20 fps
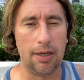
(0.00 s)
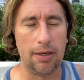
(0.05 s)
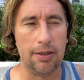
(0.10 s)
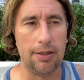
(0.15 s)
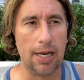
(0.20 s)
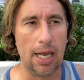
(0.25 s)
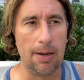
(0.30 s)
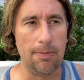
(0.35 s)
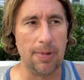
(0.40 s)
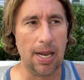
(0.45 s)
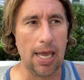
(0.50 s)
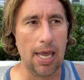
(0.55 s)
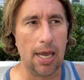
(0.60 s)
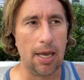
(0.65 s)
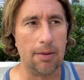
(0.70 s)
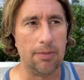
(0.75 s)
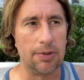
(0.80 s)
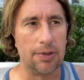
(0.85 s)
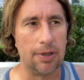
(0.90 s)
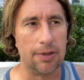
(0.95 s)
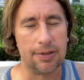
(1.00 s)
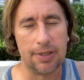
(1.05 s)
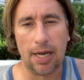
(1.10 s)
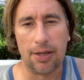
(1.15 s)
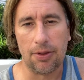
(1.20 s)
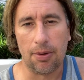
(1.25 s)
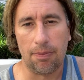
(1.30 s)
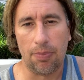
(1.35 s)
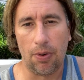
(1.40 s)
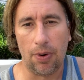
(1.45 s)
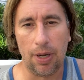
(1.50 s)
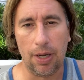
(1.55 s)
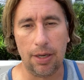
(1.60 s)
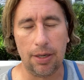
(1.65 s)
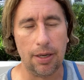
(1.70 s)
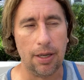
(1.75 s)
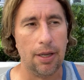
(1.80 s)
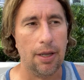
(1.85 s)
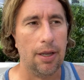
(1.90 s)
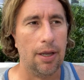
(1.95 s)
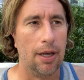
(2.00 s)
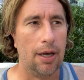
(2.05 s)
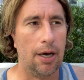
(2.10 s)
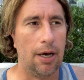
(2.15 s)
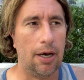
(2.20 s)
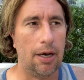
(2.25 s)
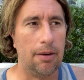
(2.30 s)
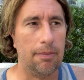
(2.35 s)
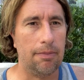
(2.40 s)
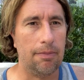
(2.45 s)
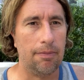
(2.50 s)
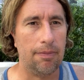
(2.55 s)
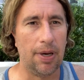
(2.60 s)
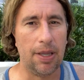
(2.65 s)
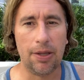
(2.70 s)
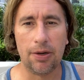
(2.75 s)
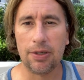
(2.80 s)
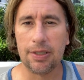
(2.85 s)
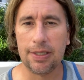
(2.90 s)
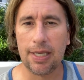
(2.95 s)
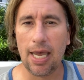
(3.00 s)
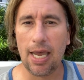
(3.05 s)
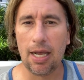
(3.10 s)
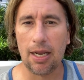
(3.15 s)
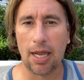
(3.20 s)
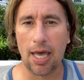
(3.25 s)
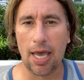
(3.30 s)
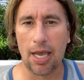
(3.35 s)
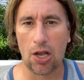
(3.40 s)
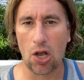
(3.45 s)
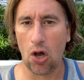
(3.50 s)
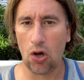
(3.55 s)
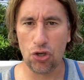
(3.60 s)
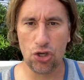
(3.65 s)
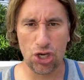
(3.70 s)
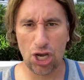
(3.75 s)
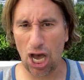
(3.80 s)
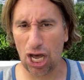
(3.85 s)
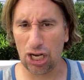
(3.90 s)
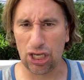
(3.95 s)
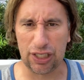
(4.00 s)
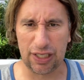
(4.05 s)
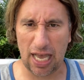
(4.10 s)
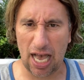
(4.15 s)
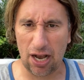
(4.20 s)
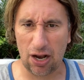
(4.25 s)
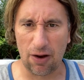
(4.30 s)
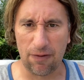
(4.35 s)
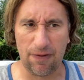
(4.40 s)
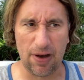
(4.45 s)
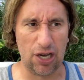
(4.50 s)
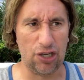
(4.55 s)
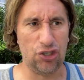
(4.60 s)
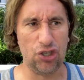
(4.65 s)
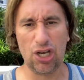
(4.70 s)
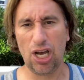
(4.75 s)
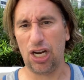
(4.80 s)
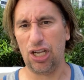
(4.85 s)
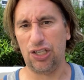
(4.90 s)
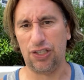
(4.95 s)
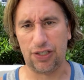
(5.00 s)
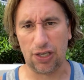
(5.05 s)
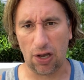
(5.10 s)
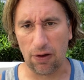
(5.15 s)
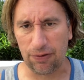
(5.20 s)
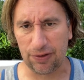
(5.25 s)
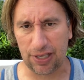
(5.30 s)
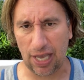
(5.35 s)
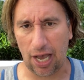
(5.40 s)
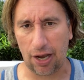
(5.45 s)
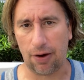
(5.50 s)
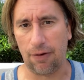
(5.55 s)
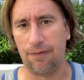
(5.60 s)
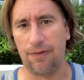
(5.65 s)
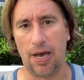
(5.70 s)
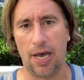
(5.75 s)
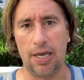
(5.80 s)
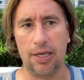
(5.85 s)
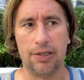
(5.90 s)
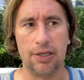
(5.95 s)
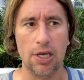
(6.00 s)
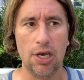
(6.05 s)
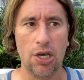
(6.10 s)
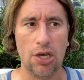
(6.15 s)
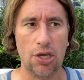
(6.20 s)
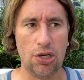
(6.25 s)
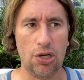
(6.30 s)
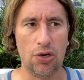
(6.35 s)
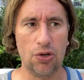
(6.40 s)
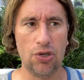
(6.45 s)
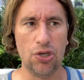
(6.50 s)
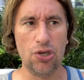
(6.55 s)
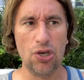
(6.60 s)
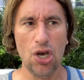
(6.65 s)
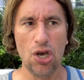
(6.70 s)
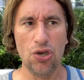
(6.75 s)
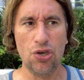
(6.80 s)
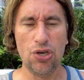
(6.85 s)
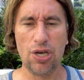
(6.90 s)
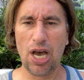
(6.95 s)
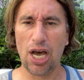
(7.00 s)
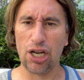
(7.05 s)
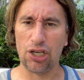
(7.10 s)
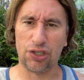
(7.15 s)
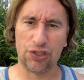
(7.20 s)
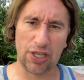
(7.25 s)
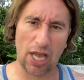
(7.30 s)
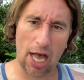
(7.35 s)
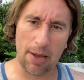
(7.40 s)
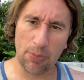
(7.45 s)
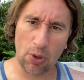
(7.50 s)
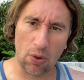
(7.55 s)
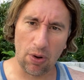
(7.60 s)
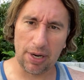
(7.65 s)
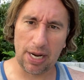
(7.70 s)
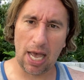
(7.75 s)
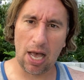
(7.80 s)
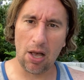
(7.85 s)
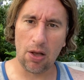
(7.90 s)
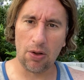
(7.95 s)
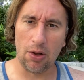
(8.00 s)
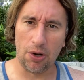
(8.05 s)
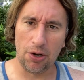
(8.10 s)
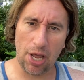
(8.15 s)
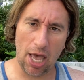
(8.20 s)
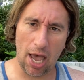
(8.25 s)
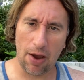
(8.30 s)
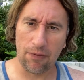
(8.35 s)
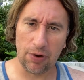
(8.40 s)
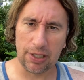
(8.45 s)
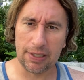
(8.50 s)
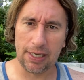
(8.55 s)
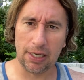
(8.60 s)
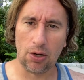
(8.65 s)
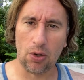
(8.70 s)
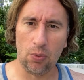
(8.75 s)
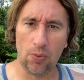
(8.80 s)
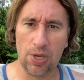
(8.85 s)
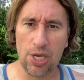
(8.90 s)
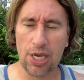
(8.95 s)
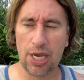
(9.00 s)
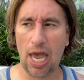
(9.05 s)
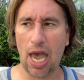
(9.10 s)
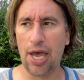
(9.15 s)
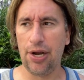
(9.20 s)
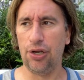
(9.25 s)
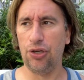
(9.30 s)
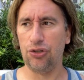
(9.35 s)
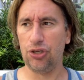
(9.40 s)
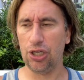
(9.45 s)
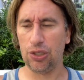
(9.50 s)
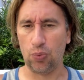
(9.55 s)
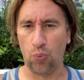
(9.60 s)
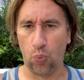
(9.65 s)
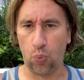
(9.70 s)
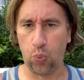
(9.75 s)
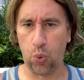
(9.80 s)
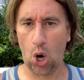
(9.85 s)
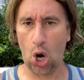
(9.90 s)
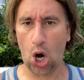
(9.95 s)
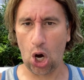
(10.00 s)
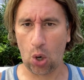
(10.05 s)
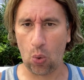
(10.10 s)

name names. That's not the point. But they're saying like, oh, you got to sacrifice. You got to self-sacrifice. You know, you got to stop going out on every single weekend and just work